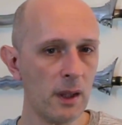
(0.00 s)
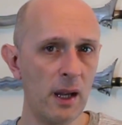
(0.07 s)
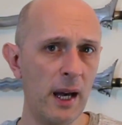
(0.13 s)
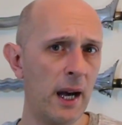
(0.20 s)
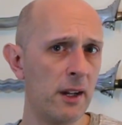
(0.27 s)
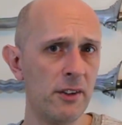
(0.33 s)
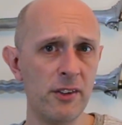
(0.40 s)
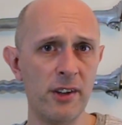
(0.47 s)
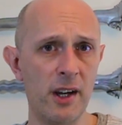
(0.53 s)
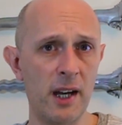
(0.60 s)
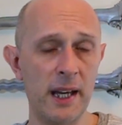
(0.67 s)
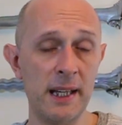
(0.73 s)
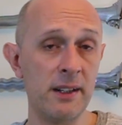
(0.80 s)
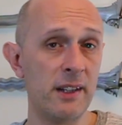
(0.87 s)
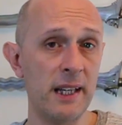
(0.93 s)
and
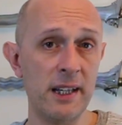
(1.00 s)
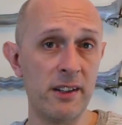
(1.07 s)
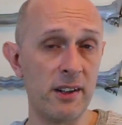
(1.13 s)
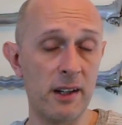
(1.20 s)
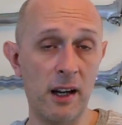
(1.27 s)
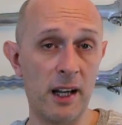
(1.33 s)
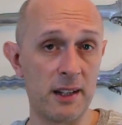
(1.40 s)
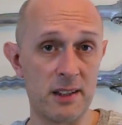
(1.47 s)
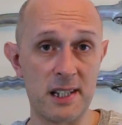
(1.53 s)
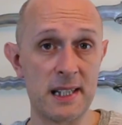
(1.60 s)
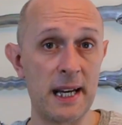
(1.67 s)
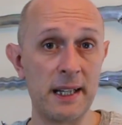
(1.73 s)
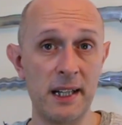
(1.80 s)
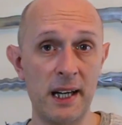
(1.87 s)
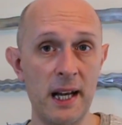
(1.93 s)
uh, indeed like the
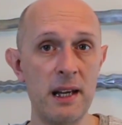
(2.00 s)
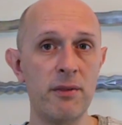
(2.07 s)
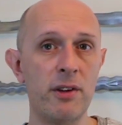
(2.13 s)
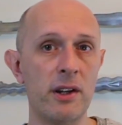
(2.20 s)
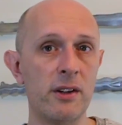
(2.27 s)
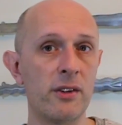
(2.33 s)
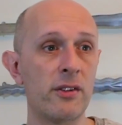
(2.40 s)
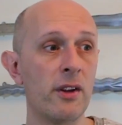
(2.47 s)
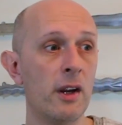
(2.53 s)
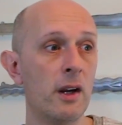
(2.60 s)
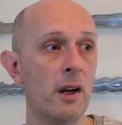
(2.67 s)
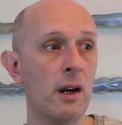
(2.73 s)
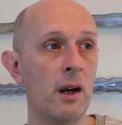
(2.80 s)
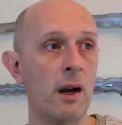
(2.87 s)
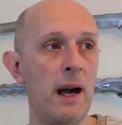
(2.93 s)
Scandinavians,
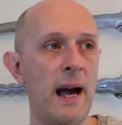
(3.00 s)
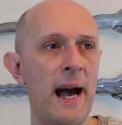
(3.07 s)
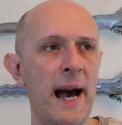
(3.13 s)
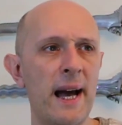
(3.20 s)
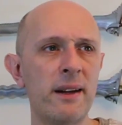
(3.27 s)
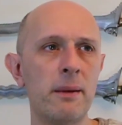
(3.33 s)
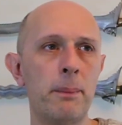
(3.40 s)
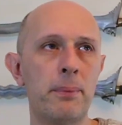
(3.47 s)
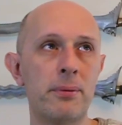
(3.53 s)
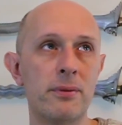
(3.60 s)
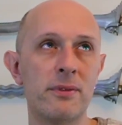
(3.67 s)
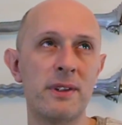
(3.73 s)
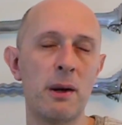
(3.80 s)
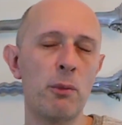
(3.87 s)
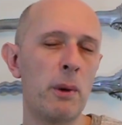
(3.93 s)
had a
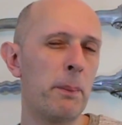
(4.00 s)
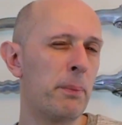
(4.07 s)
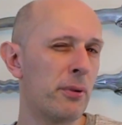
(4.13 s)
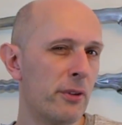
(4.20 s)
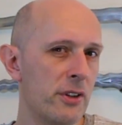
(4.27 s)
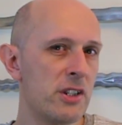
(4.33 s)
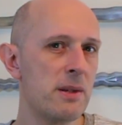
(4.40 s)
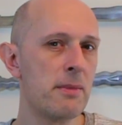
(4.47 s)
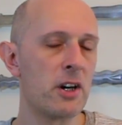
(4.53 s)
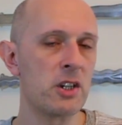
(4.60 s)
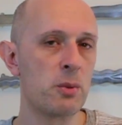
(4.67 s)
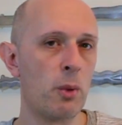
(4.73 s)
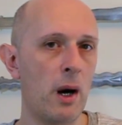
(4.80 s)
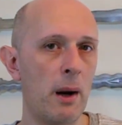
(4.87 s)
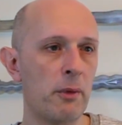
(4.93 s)
they were pretty
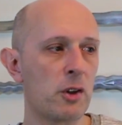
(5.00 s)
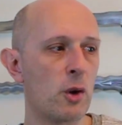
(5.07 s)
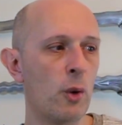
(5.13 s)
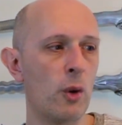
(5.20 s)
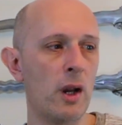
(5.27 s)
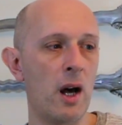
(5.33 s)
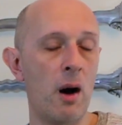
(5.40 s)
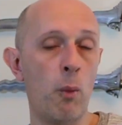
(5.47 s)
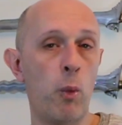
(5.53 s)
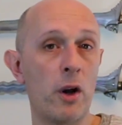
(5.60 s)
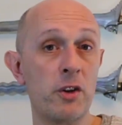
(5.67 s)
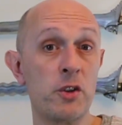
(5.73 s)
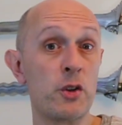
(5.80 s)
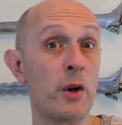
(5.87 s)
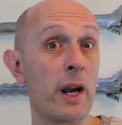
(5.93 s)
much what I would call a
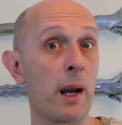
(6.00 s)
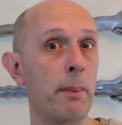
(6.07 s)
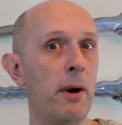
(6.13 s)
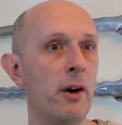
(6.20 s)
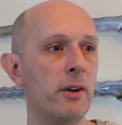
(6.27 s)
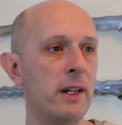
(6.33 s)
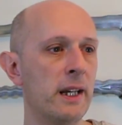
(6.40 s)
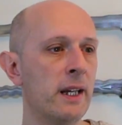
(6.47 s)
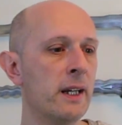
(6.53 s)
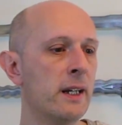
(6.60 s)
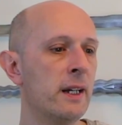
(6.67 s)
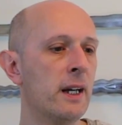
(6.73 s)
one-trick pony.